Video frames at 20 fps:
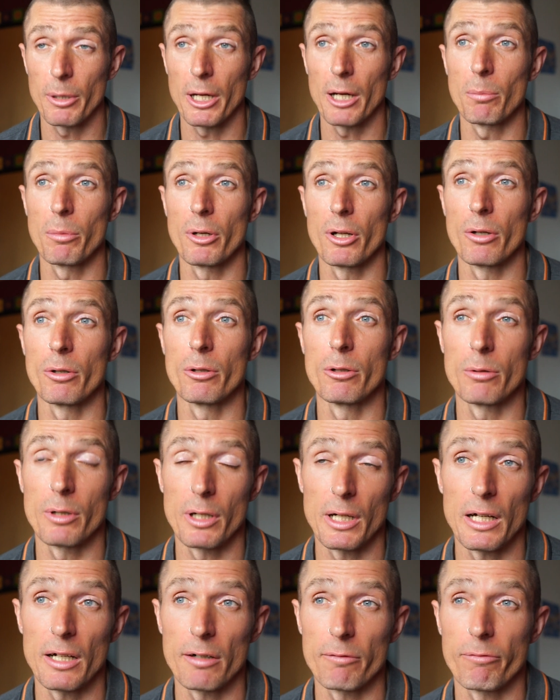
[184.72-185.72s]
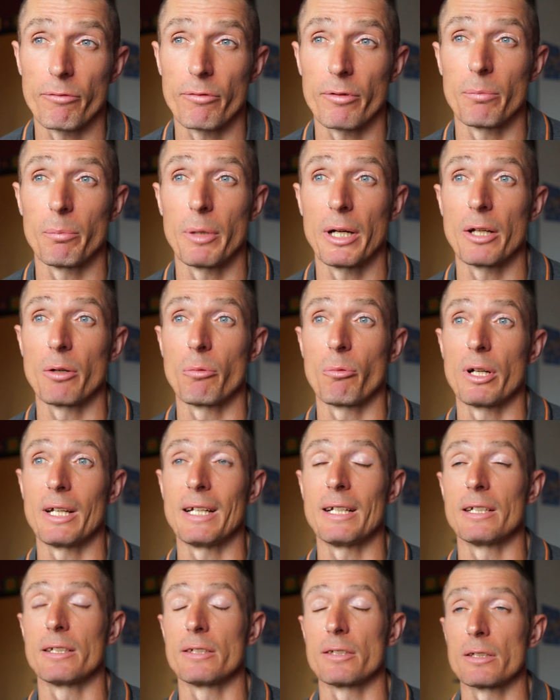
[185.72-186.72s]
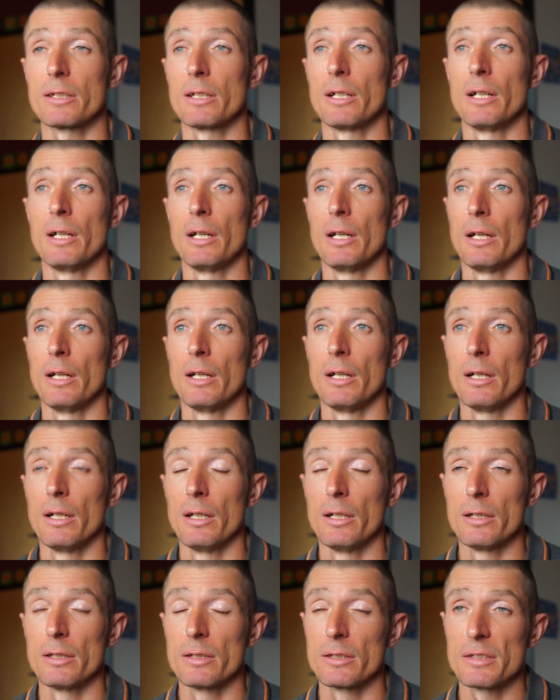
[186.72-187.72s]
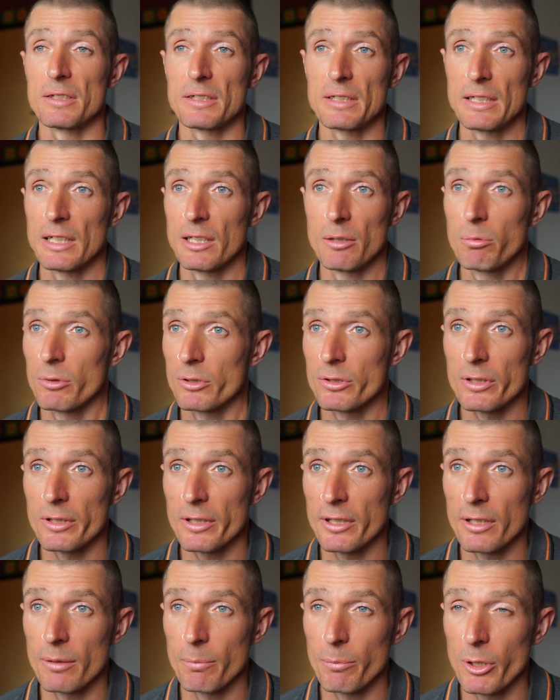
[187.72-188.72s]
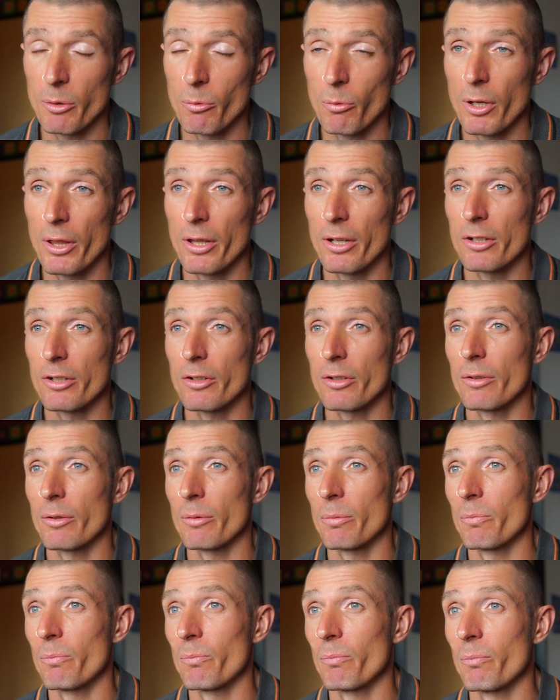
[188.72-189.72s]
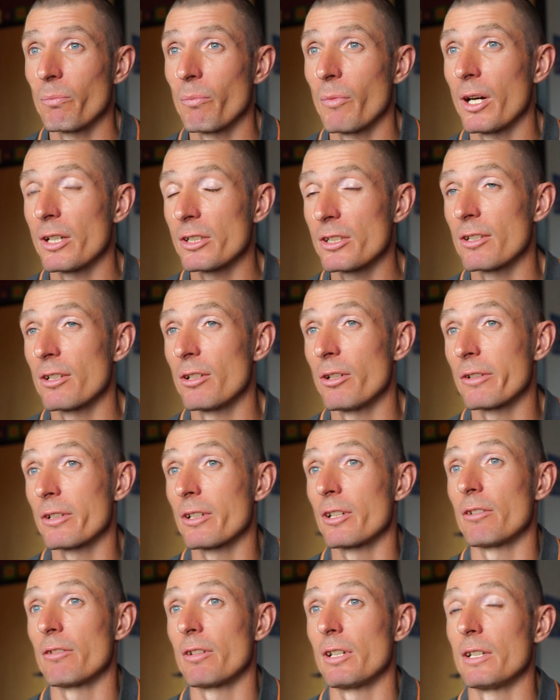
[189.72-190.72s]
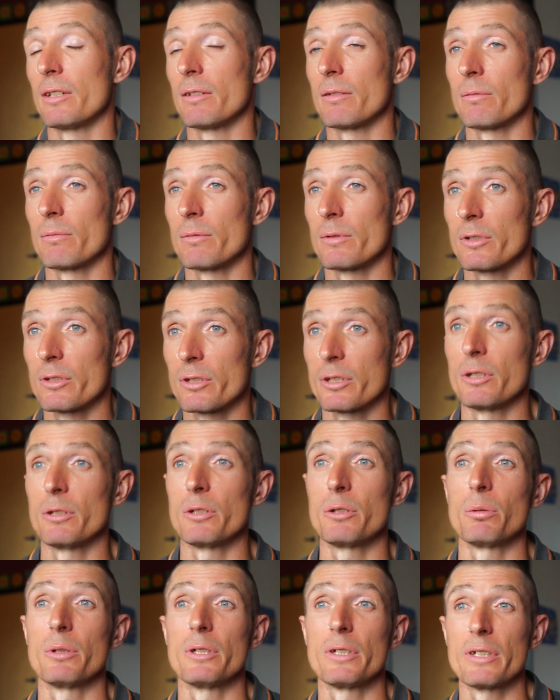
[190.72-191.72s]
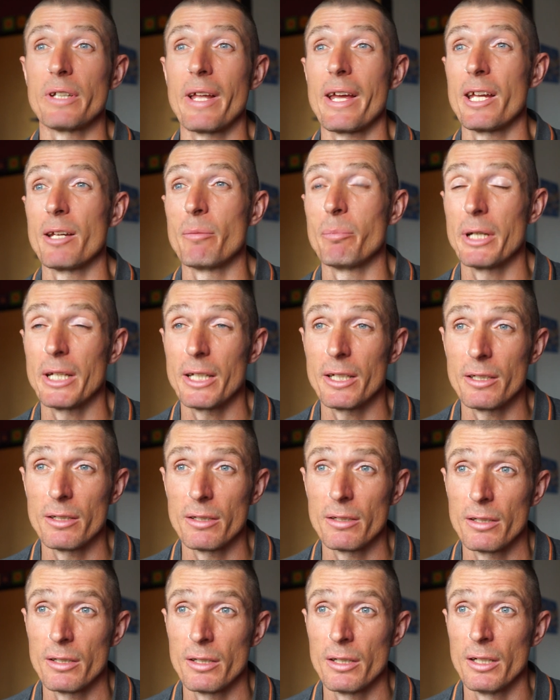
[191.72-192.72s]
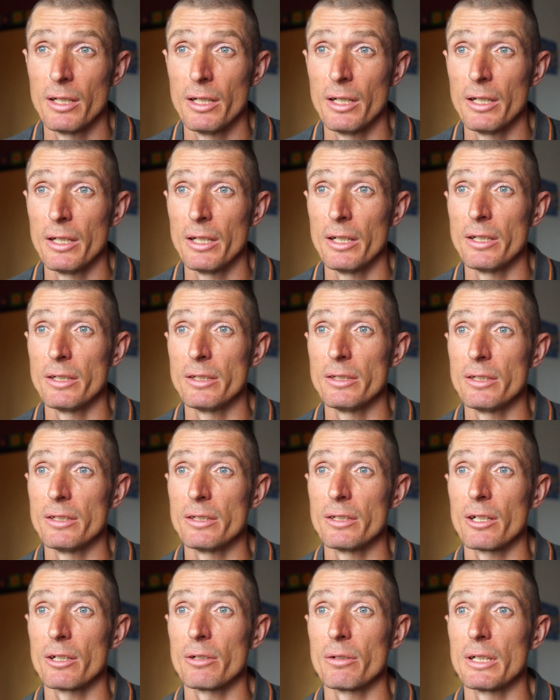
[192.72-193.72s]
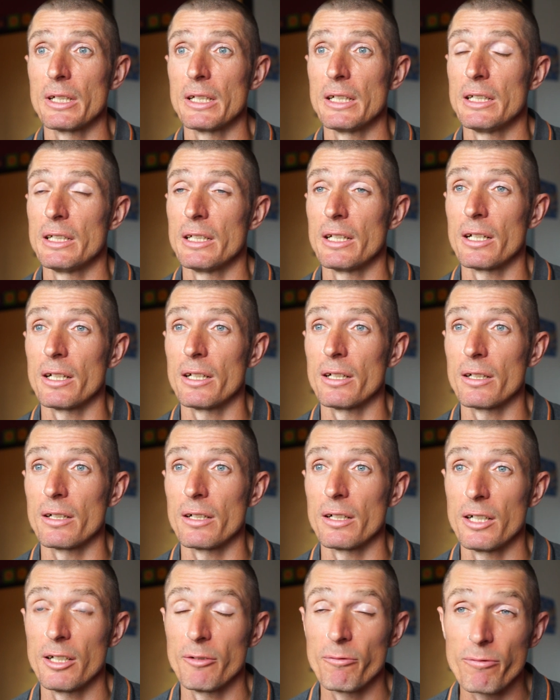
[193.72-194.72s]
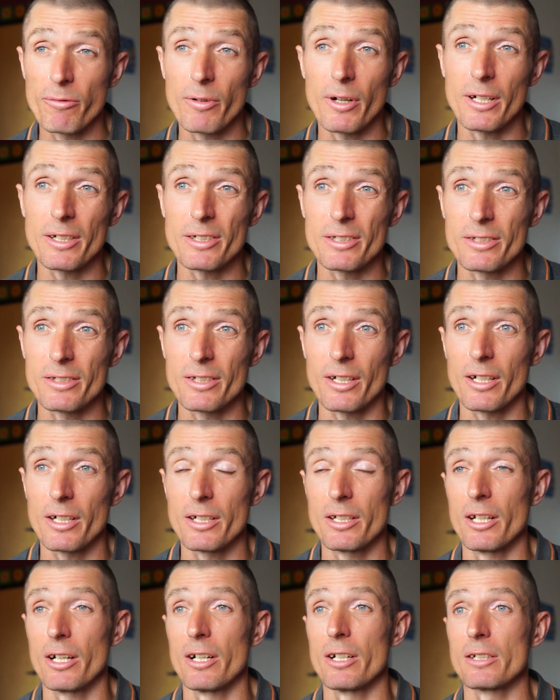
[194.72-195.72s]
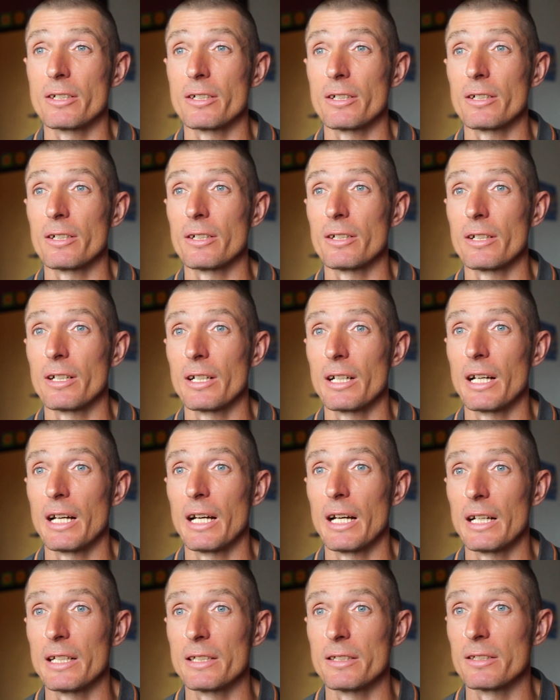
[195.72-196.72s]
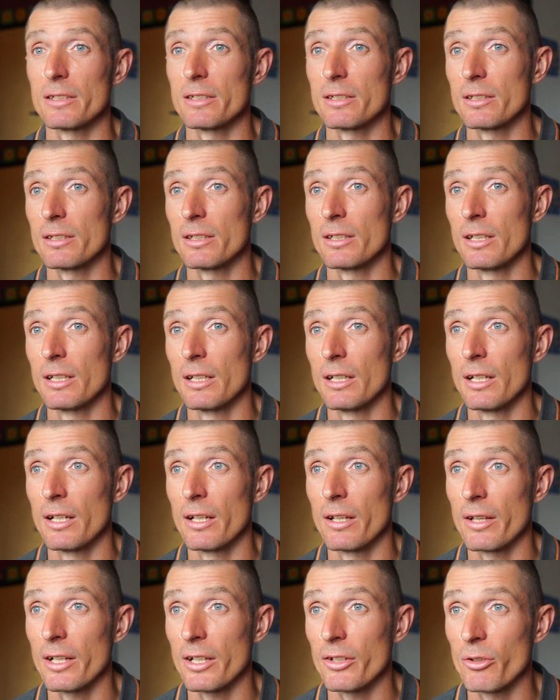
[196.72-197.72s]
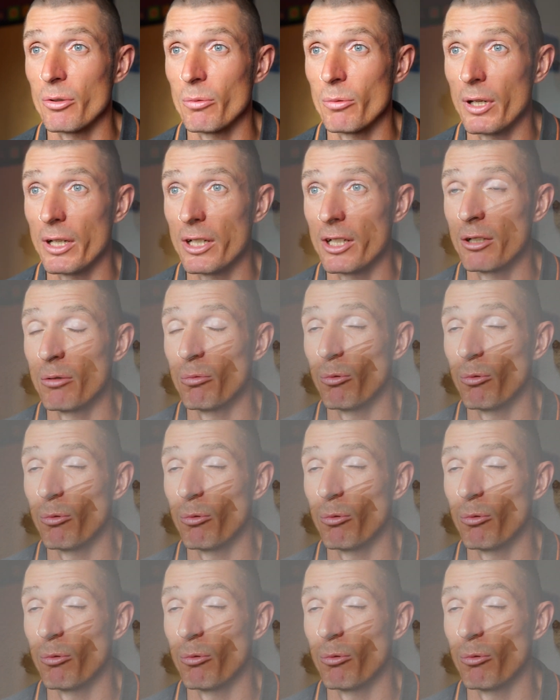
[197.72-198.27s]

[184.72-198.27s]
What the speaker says: Pablo, who I had for many weeks, Sid wasn't going to be with us much longer, and true to his name, he live fast, die young. And that's the way he